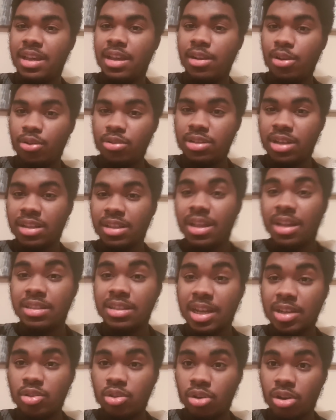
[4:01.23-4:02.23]
It looks like that's
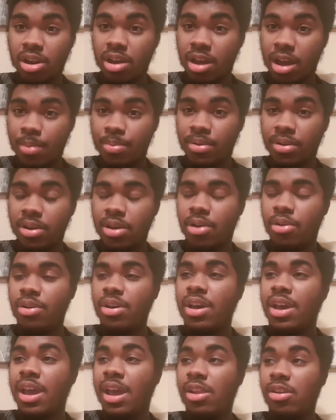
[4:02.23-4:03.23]
actually gonna happen now.
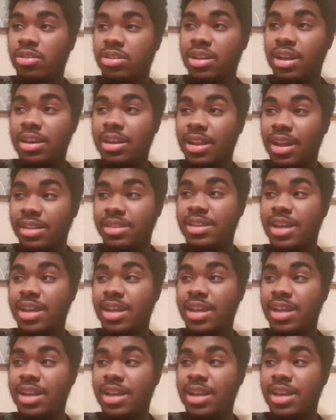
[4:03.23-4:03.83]
It looks like that's